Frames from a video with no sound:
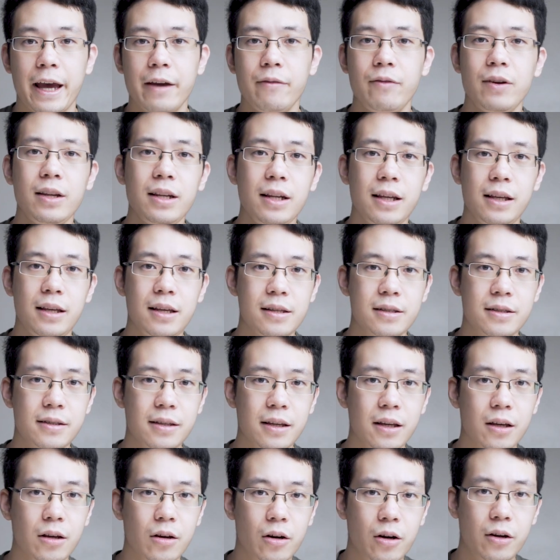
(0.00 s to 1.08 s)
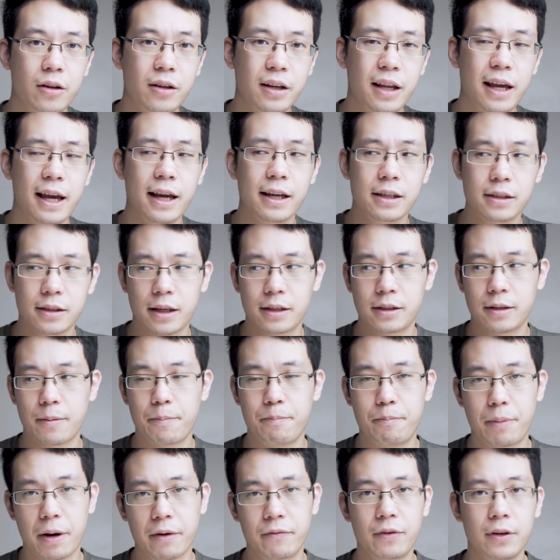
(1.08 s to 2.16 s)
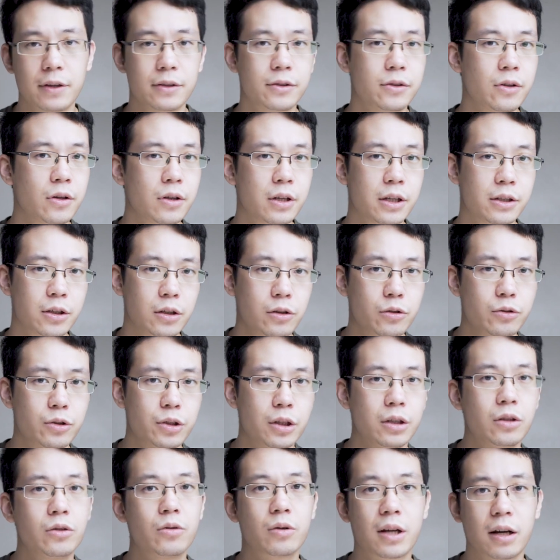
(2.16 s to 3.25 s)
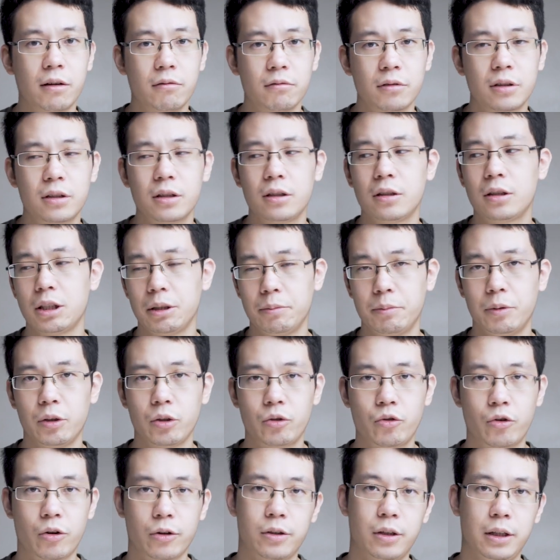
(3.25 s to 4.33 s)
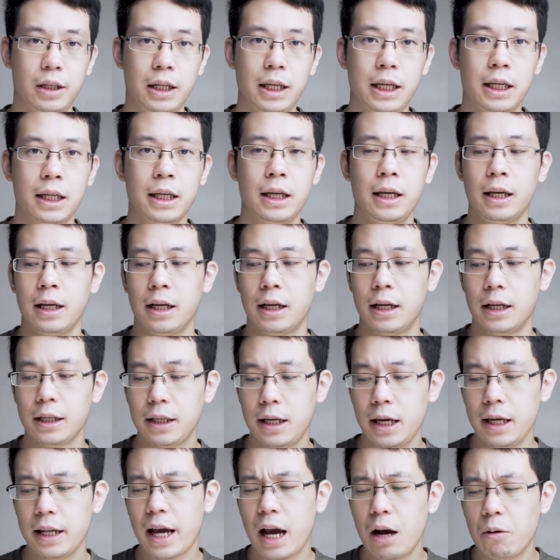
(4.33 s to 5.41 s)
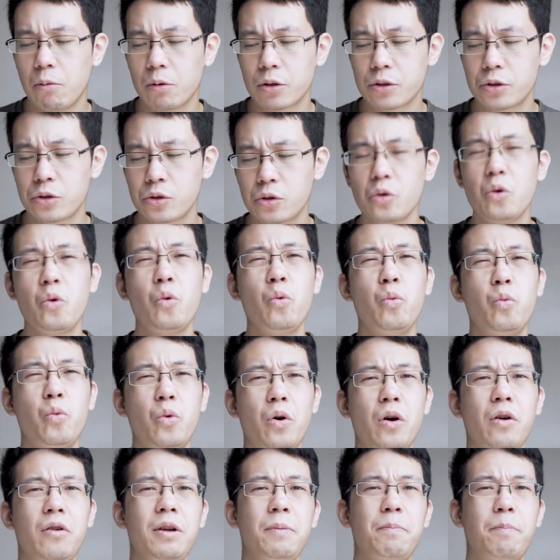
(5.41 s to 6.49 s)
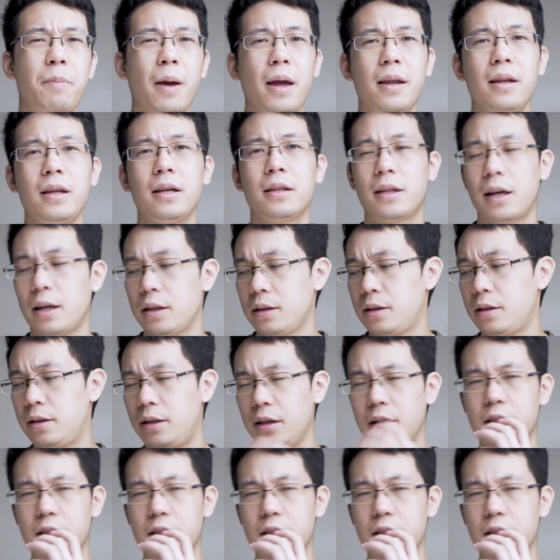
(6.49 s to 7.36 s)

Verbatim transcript: Having the heatsink on acts as a buffer is not a solution to counter thermal throttling. Again, I was so worried panicked that